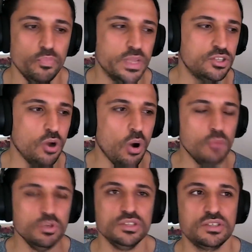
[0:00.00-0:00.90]
so I
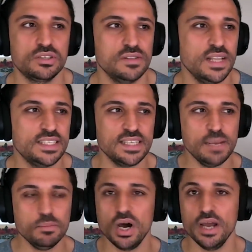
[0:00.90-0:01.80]
was, let's say,
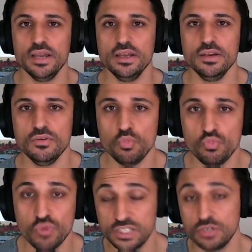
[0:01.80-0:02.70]
my
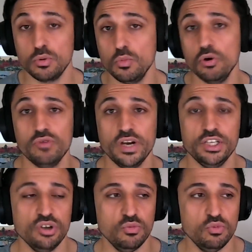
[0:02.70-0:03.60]
risk to reward ratio
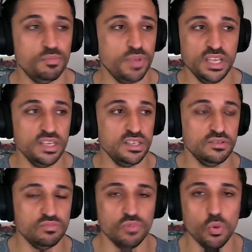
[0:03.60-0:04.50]
would be
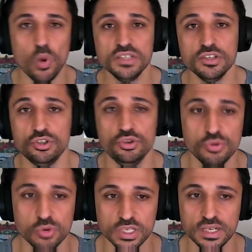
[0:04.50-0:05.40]
one to two on
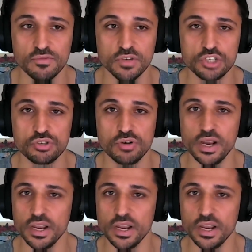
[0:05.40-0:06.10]
an average trade.